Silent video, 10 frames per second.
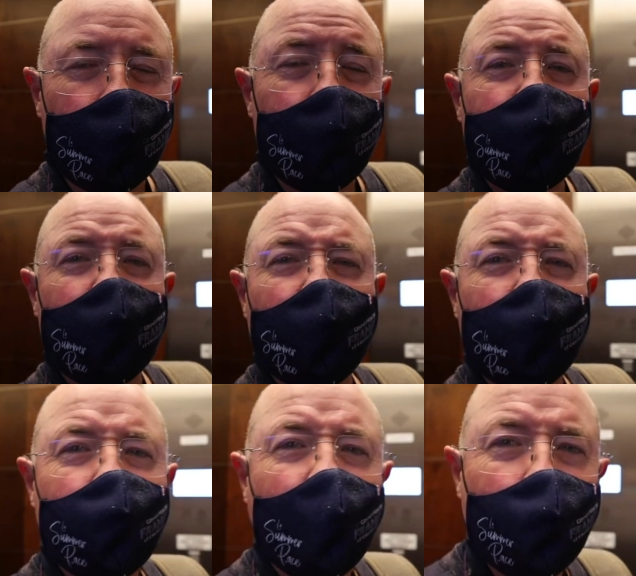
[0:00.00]
It's
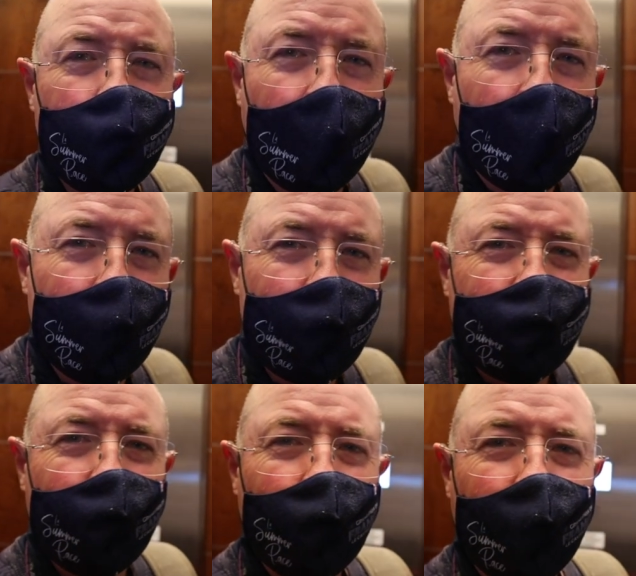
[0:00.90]
another travel day. This
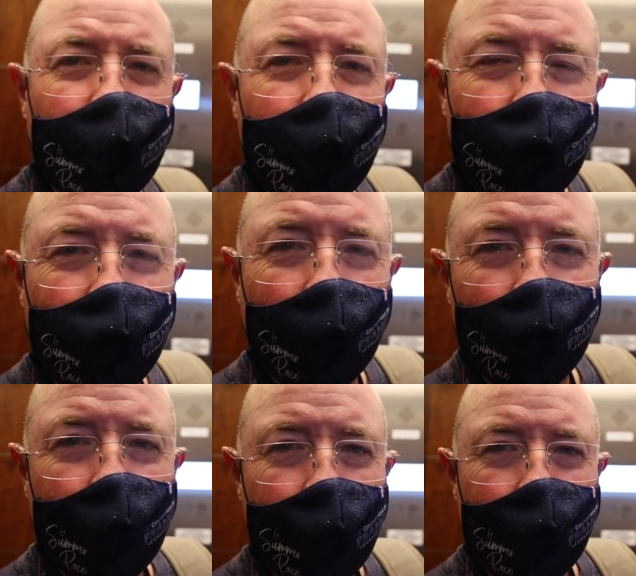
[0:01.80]
time we're heading from